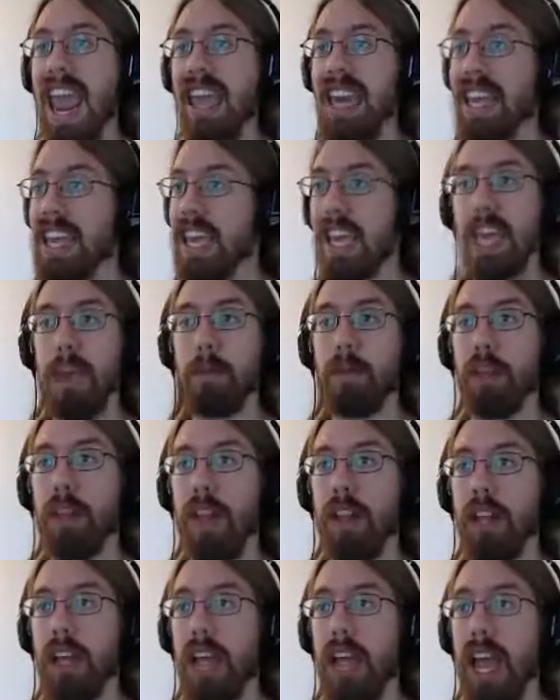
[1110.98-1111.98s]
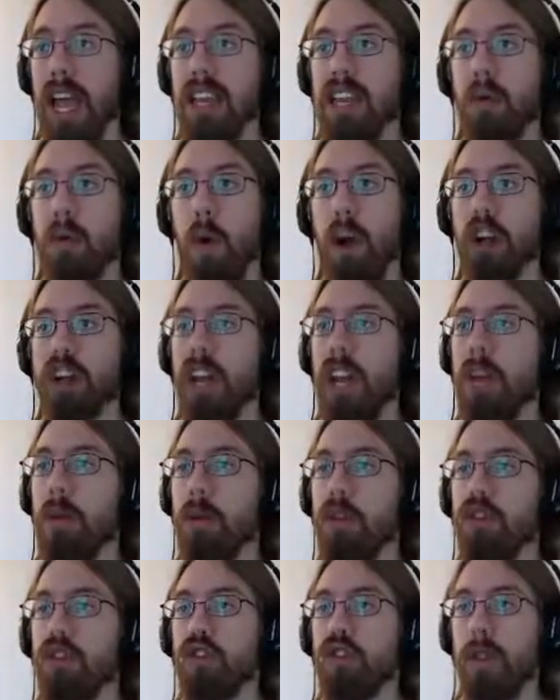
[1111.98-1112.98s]
any gameplay. Like, I didn't watch
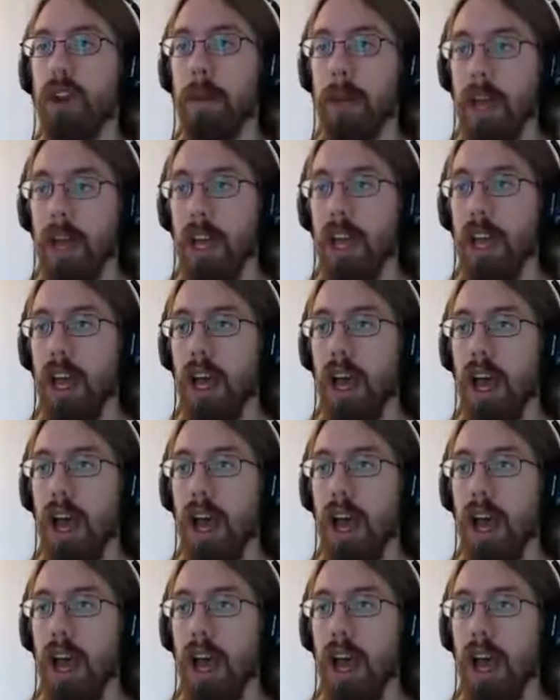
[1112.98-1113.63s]
anyone stream it.